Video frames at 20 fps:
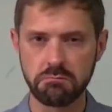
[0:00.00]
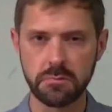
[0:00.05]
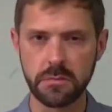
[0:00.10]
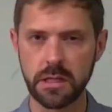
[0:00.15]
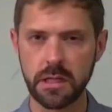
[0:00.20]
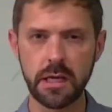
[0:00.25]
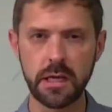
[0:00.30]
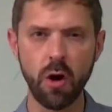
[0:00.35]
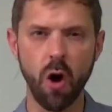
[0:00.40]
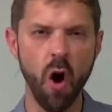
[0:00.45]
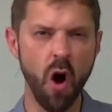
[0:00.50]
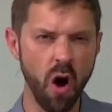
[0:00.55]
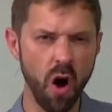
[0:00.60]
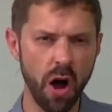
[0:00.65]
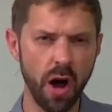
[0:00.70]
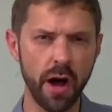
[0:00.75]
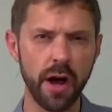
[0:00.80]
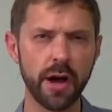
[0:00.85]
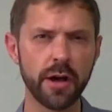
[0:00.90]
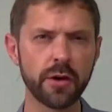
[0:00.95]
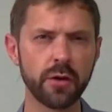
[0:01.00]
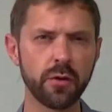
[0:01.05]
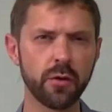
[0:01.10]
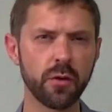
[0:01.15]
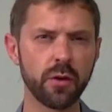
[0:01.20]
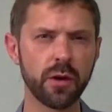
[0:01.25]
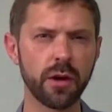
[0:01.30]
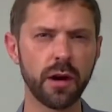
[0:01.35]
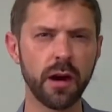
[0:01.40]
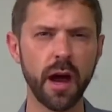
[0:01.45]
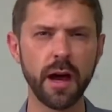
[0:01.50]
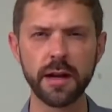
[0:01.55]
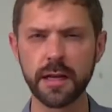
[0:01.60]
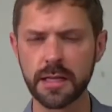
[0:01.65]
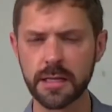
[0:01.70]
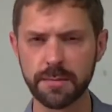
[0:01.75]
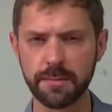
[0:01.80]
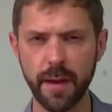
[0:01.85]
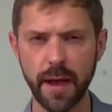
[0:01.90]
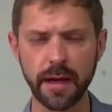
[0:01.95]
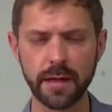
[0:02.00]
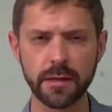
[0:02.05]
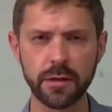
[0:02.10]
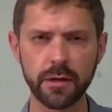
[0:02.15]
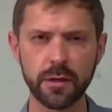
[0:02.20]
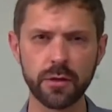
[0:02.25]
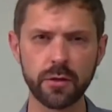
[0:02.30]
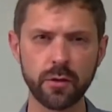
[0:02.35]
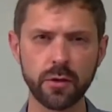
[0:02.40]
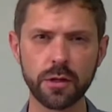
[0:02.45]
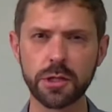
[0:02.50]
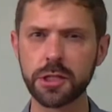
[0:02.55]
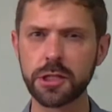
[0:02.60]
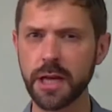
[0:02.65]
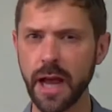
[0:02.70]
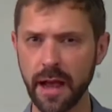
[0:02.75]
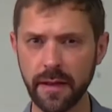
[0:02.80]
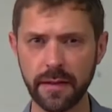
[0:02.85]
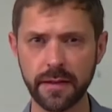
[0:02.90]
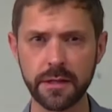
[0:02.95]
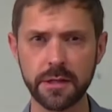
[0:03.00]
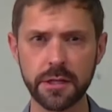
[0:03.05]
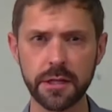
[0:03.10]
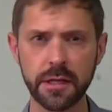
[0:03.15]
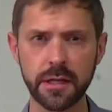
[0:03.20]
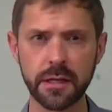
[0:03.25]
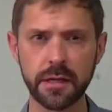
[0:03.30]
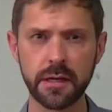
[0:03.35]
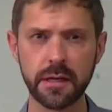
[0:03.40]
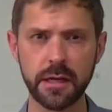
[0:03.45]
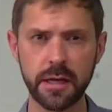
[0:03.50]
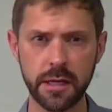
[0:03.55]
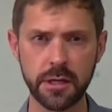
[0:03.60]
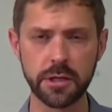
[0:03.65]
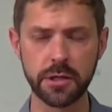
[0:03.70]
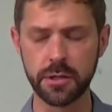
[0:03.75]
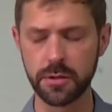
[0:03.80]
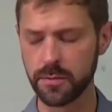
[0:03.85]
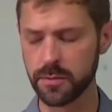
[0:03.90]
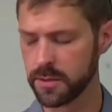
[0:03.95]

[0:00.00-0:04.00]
the odd or unexpected or challenging issues.